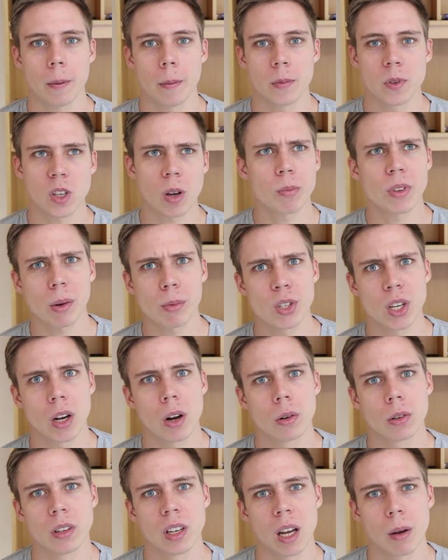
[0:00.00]
Sometimes I
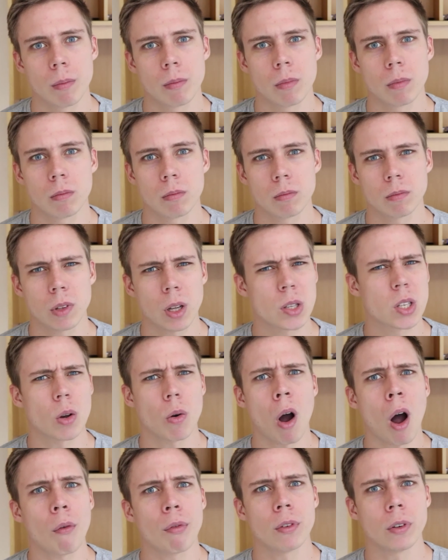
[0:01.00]
go to them, not
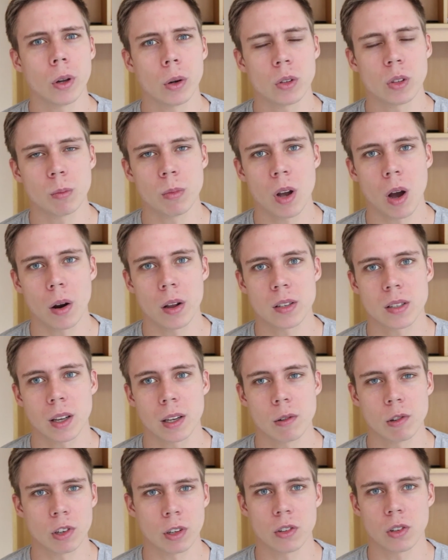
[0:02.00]
so often though, to be honest. I
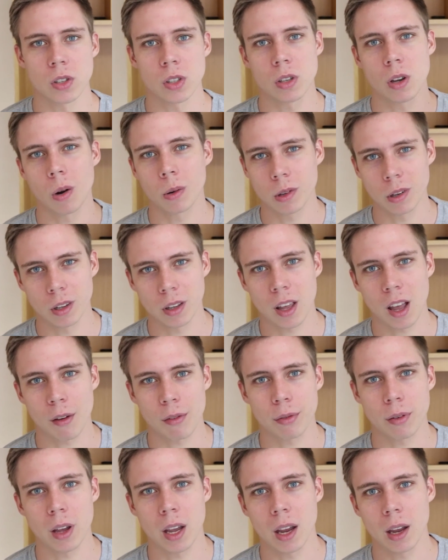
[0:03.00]
usually just go to the
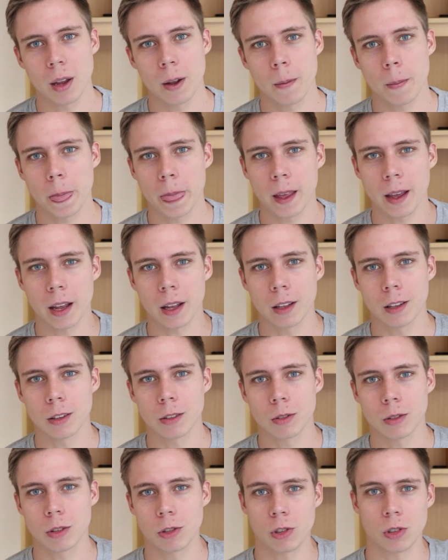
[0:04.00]
cafe
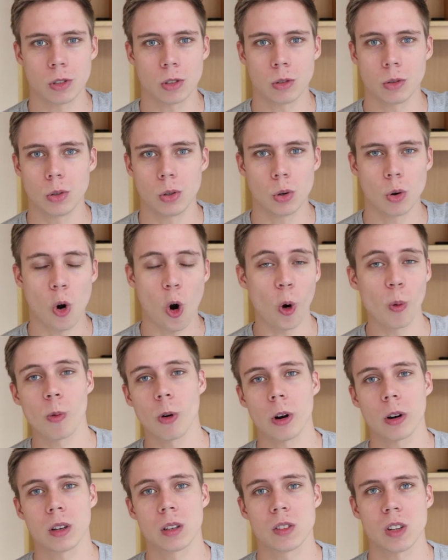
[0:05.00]
and just do
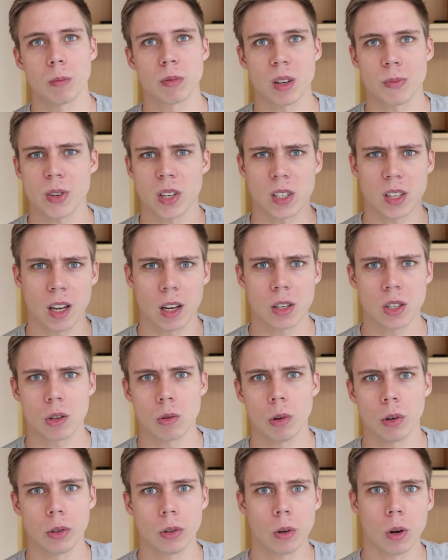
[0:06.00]
homework. Sometimes I stay at
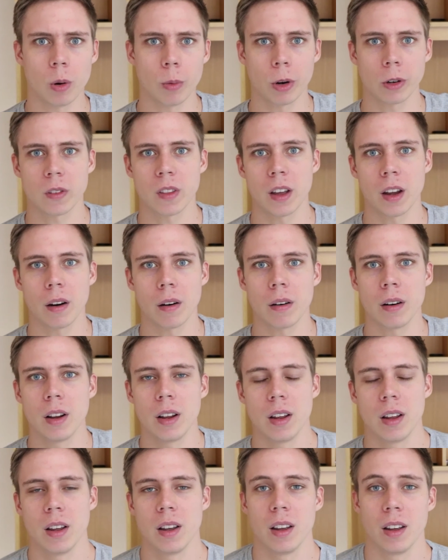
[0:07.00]
school to do homework there,
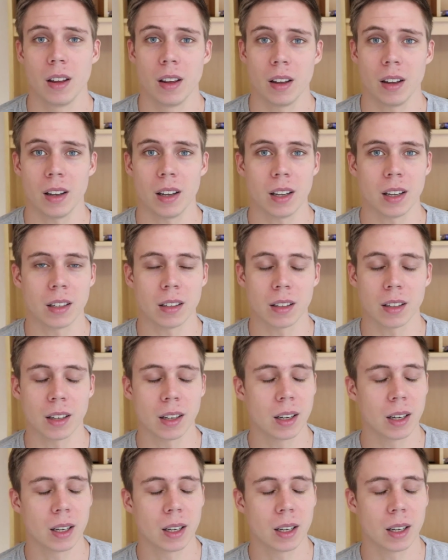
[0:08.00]
and